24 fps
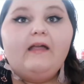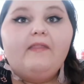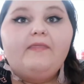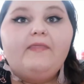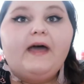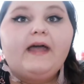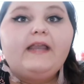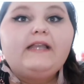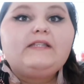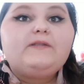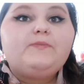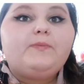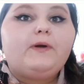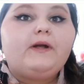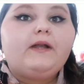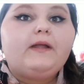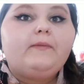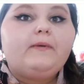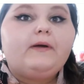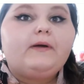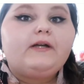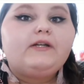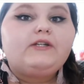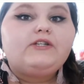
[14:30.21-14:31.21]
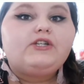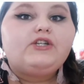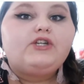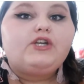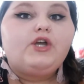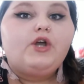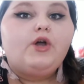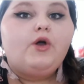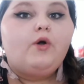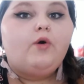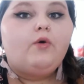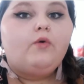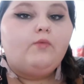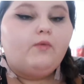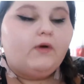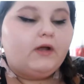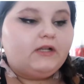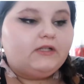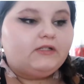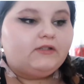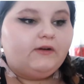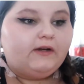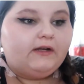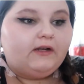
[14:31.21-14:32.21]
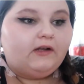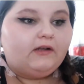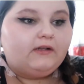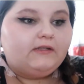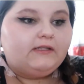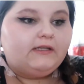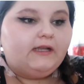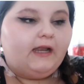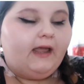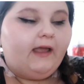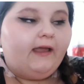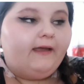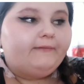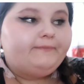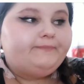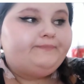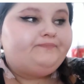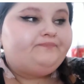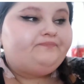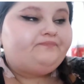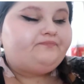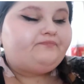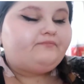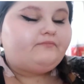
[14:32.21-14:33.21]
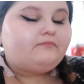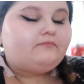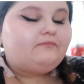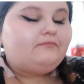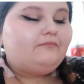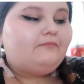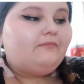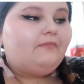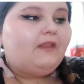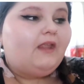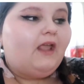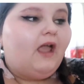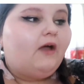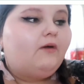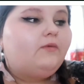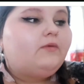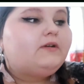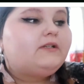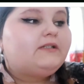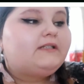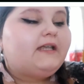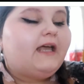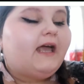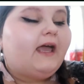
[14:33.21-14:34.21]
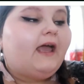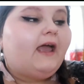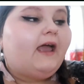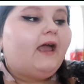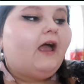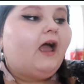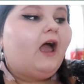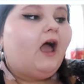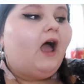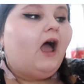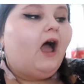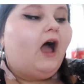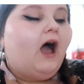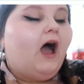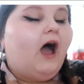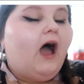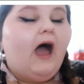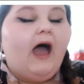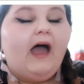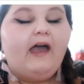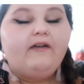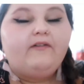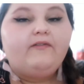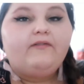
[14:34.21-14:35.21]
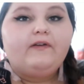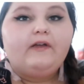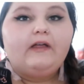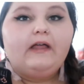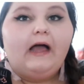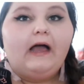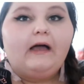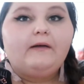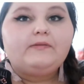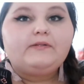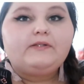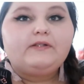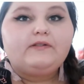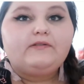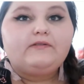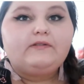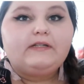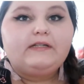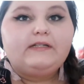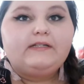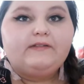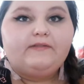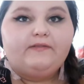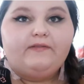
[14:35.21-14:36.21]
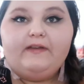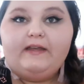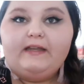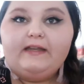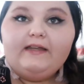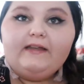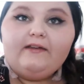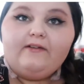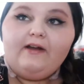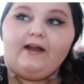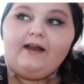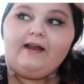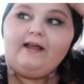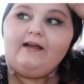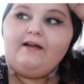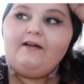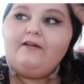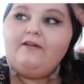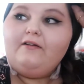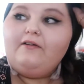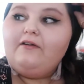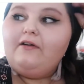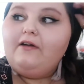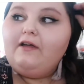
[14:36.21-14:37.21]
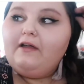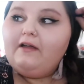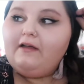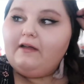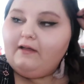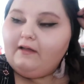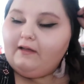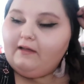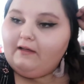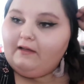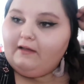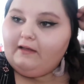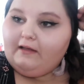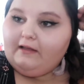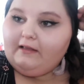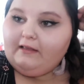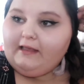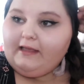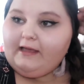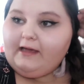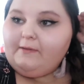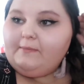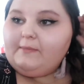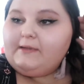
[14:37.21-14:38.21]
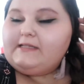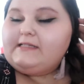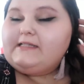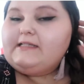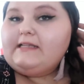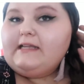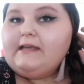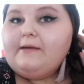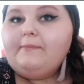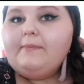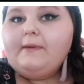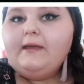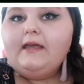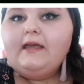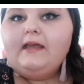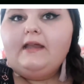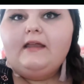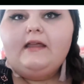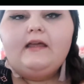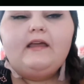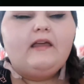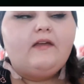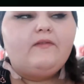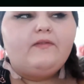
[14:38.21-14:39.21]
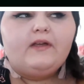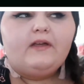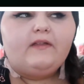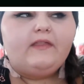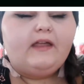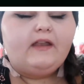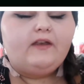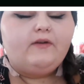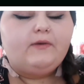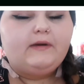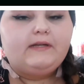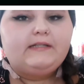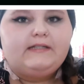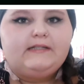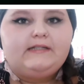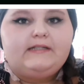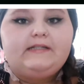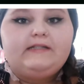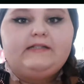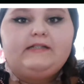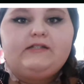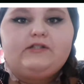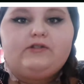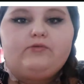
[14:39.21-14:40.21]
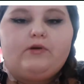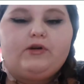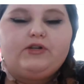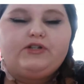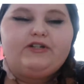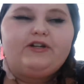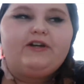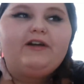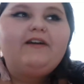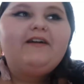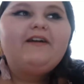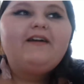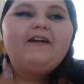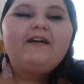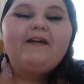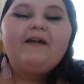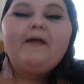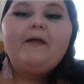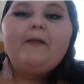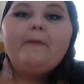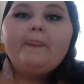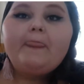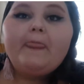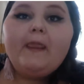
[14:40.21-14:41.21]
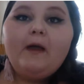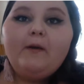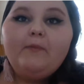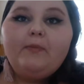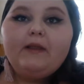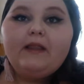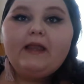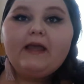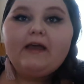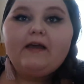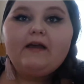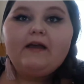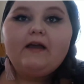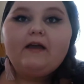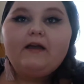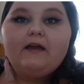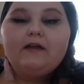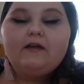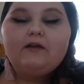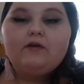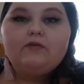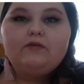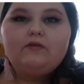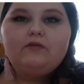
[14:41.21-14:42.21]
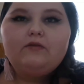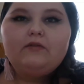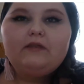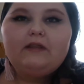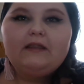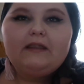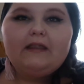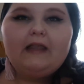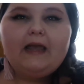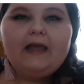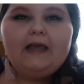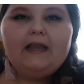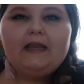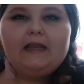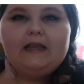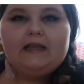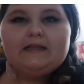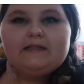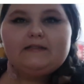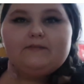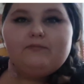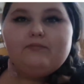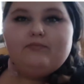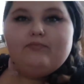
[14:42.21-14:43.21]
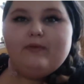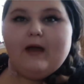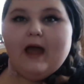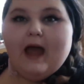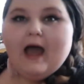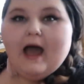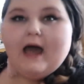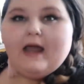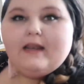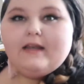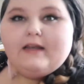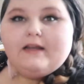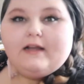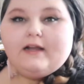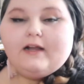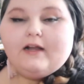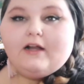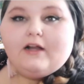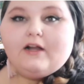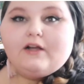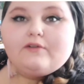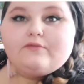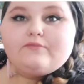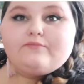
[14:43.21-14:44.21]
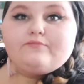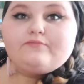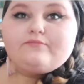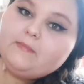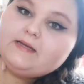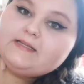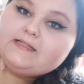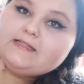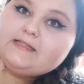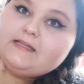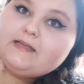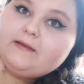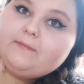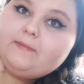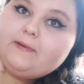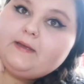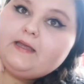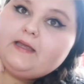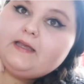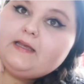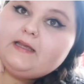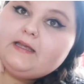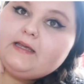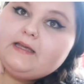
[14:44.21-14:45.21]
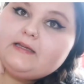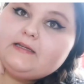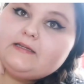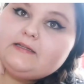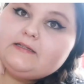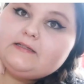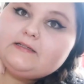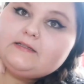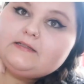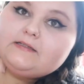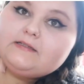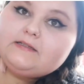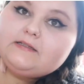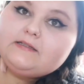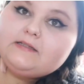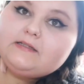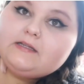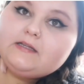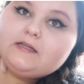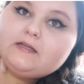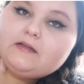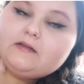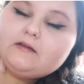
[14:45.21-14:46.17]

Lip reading: that is pretty much what is going on today. I will say I feel absolutely defeated right now. Like my sleeping, if you hear that noise, it's the dishwasher. But like, ooh, the lighting is bad in here. My sleeping is...